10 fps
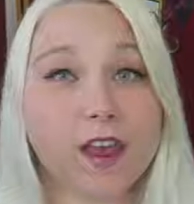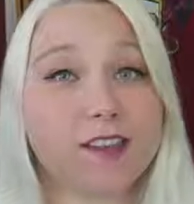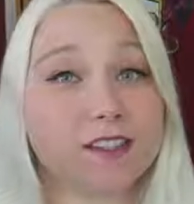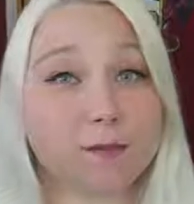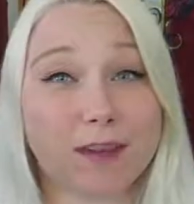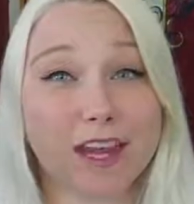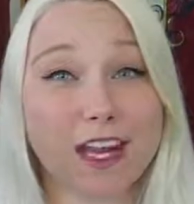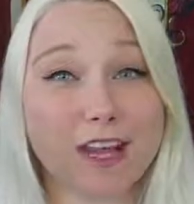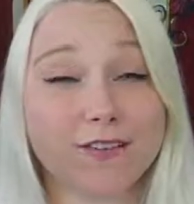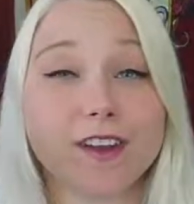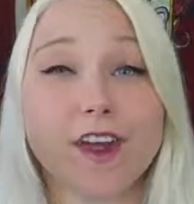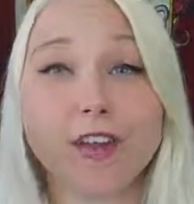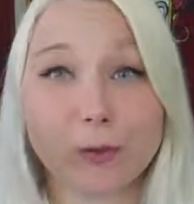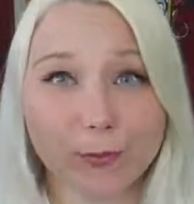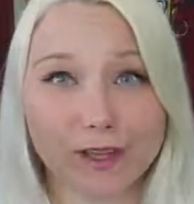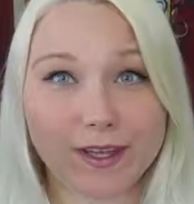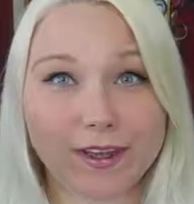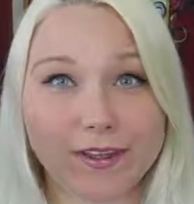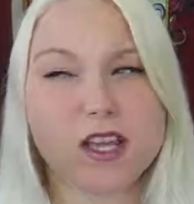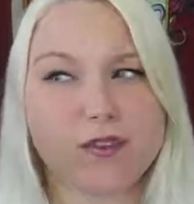It's the beginning of another
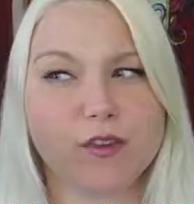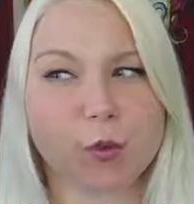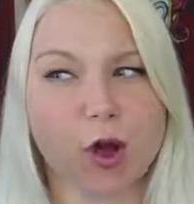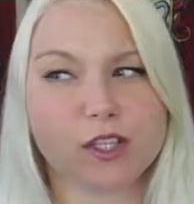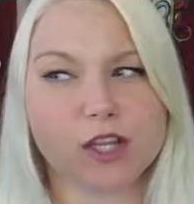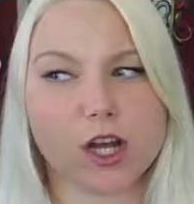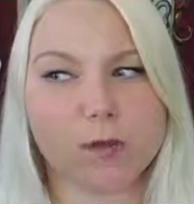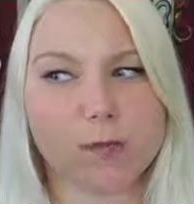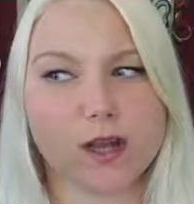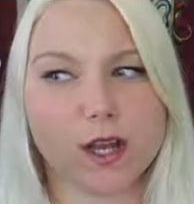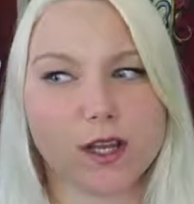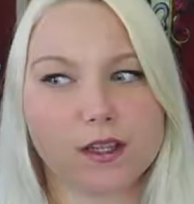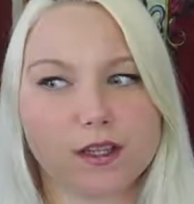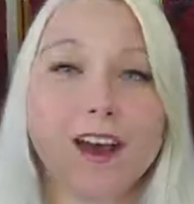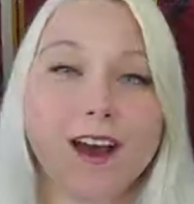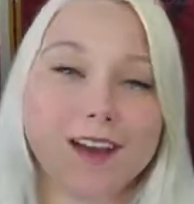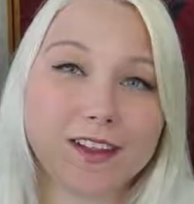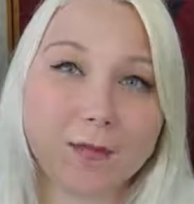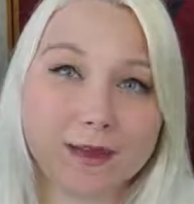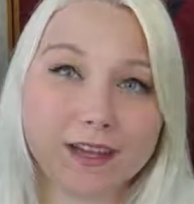week, if you're watching on Monday.
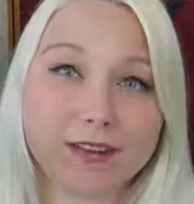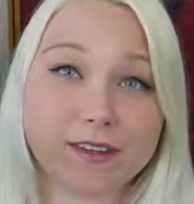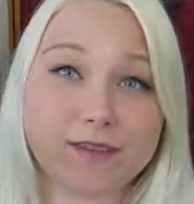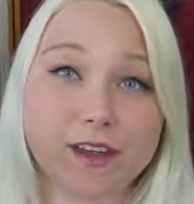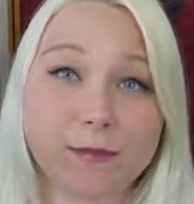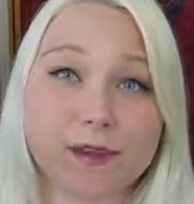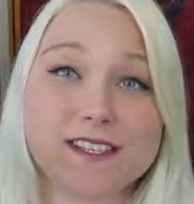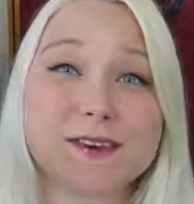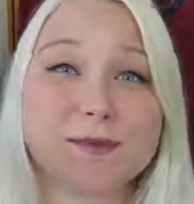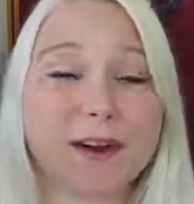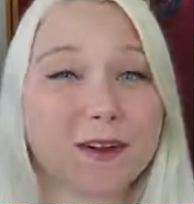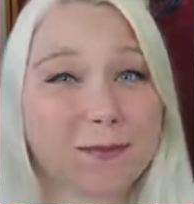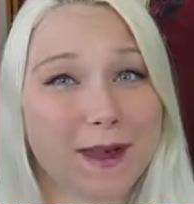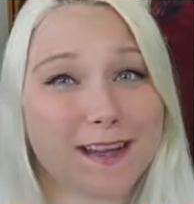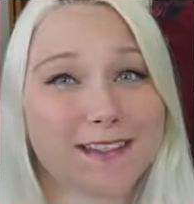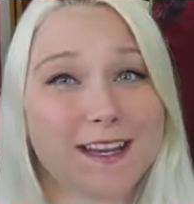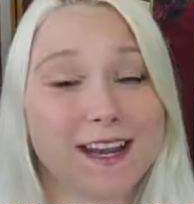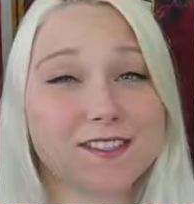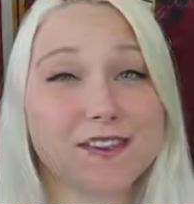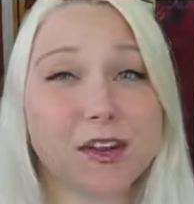Hello my lovely vapies, welcome back.
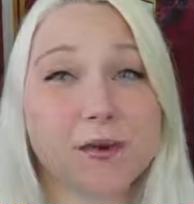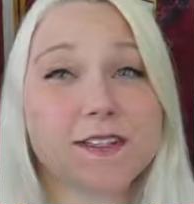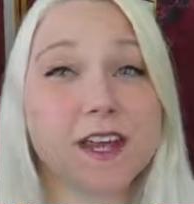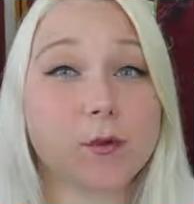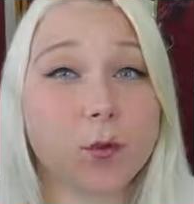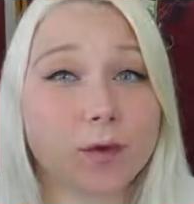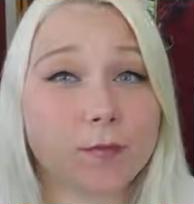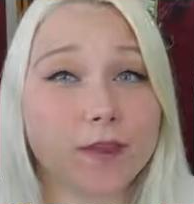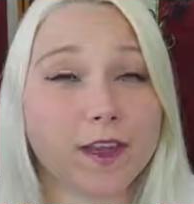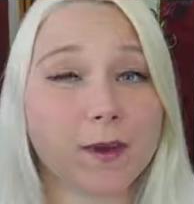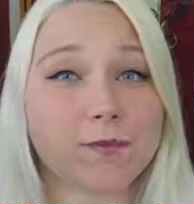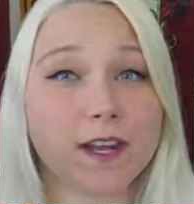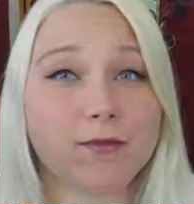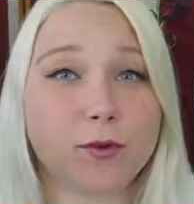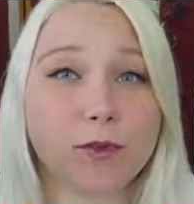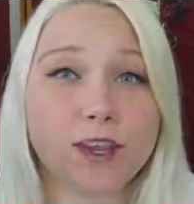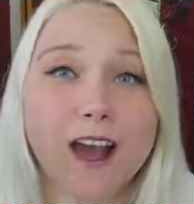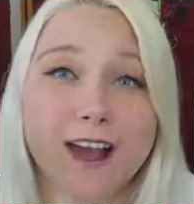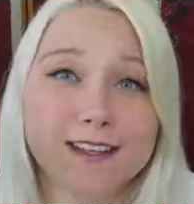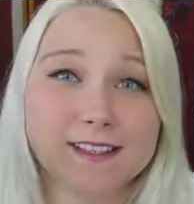Today's video is a 1-month update for the
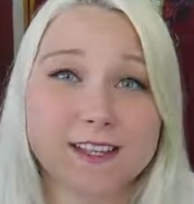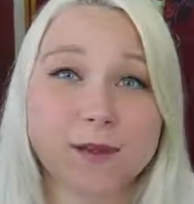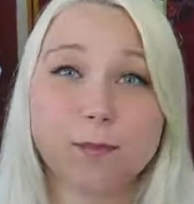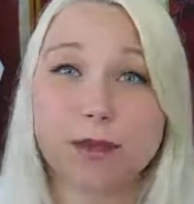iStick